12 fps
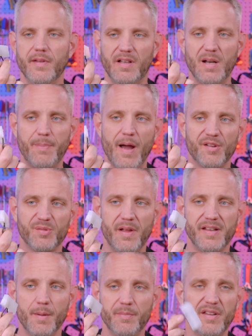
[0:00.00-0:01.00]
A lot of power supply
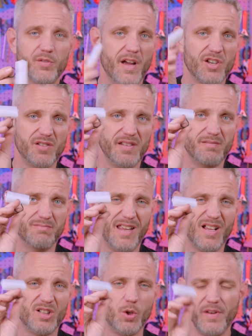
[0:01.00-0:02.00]
companies are actually
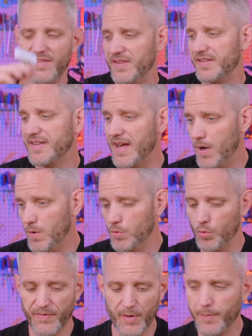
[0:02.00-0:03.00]
including these now
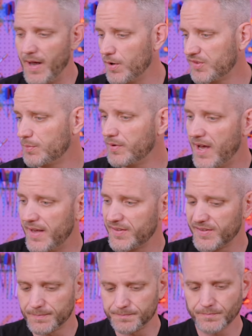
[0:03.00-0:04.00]
with their power supplies.